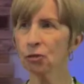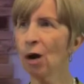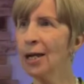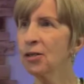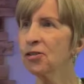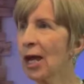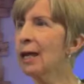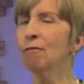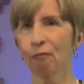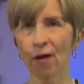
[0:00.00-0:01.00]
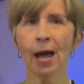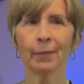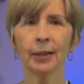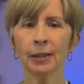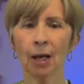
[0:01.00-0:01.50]
that tried to say
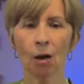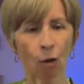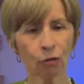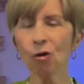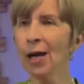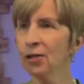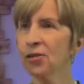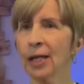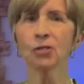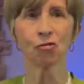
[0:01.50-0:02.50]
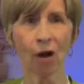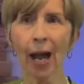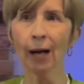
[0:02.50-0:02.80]
famine or tried to say